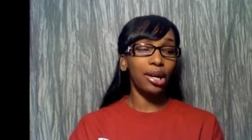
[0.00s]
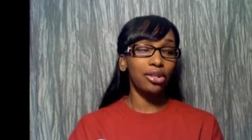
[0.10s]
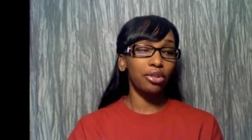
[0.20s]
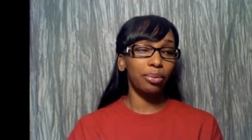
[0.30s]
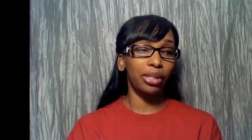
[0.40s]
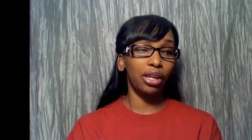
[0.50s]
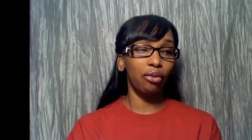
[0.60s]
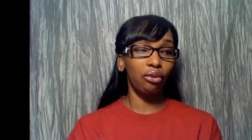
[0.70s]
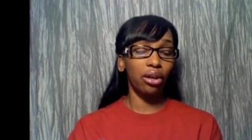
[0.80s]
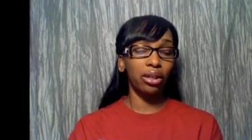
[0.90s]

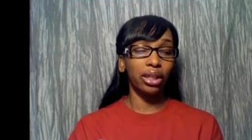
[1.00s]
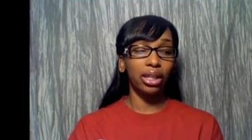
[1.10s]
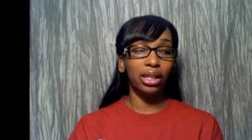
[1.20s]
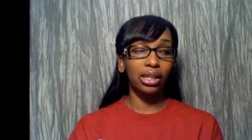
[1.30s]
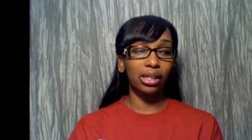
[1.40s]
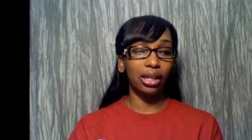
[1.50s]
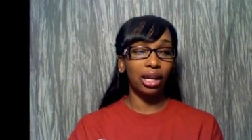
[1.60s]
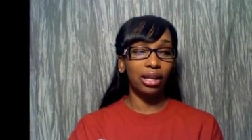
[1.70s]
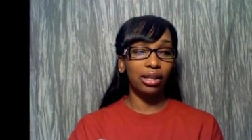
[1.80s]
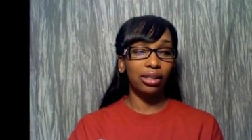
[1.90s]
100% real in this
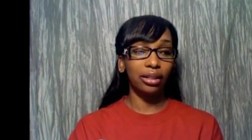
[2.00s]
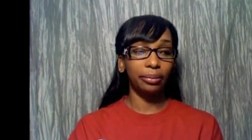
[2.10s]
case.